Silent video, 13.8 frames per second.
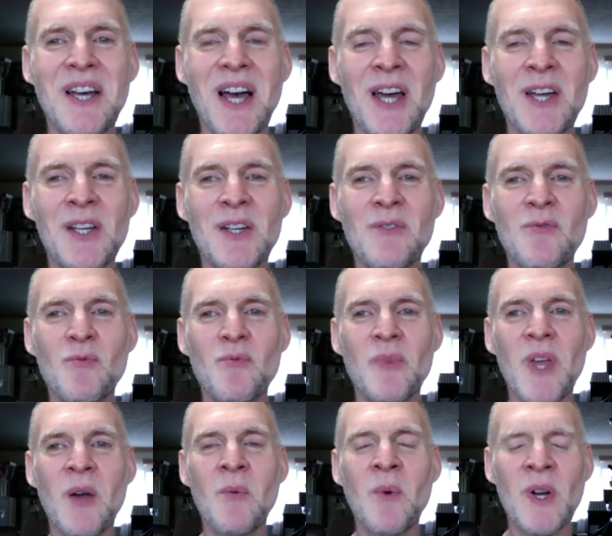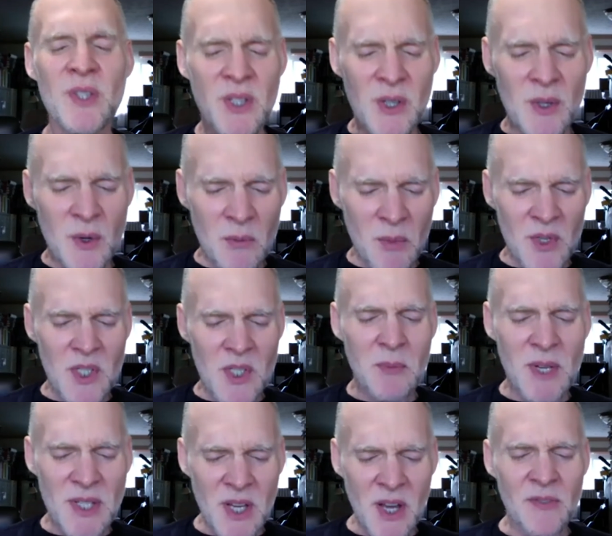I want to immerse
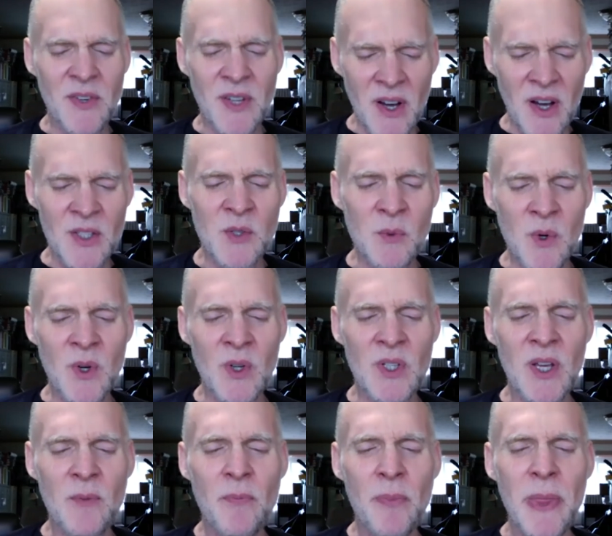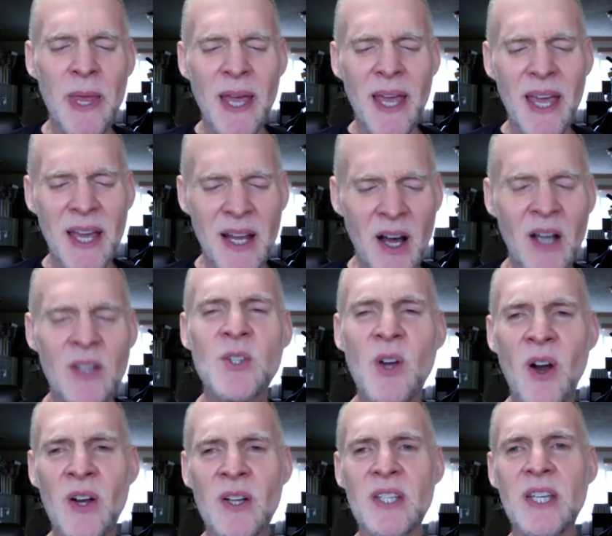myself in God's word and God's
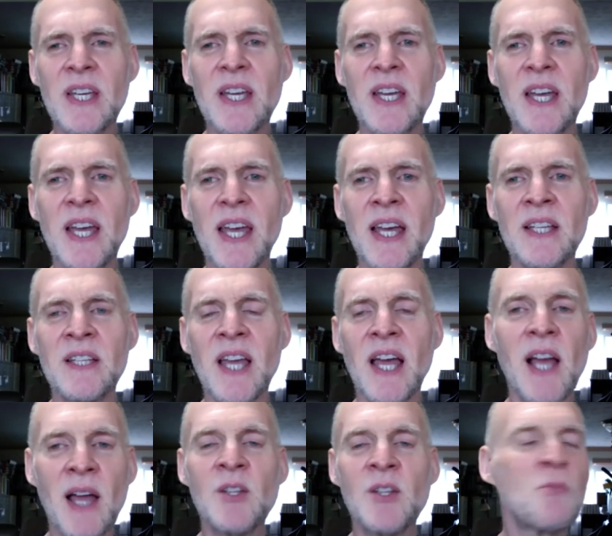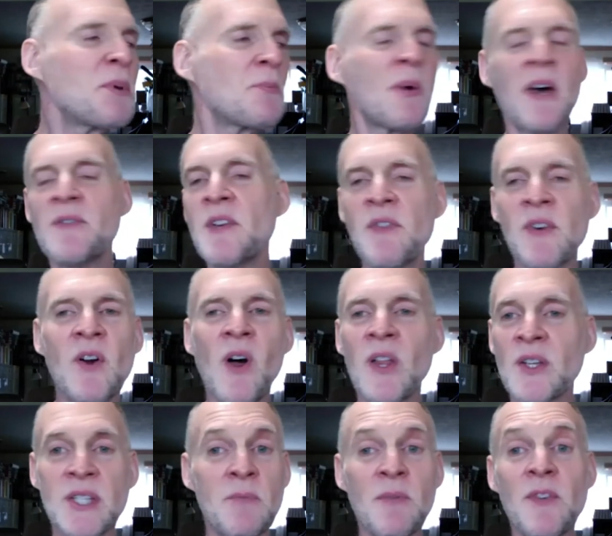heart. And I know people have different
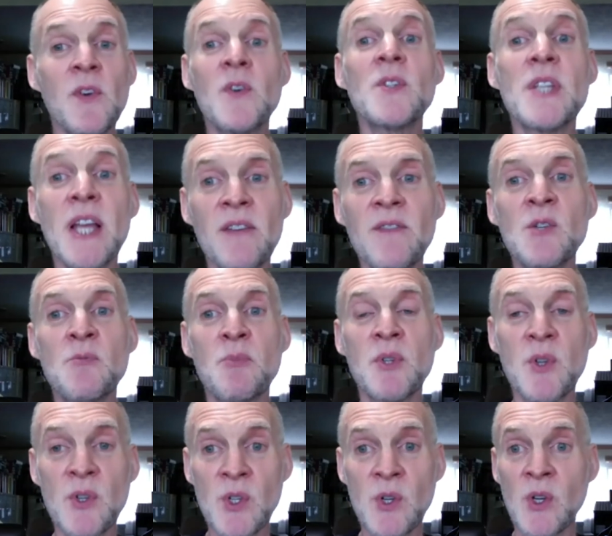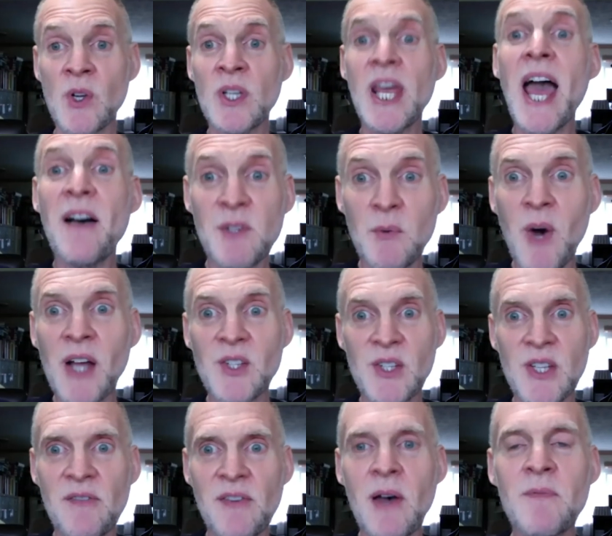callings. If you're a television producer, you're going to have to watch
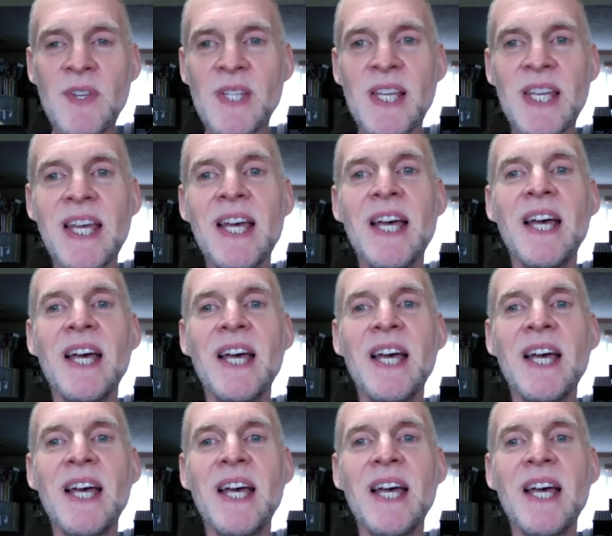stuff, obviously.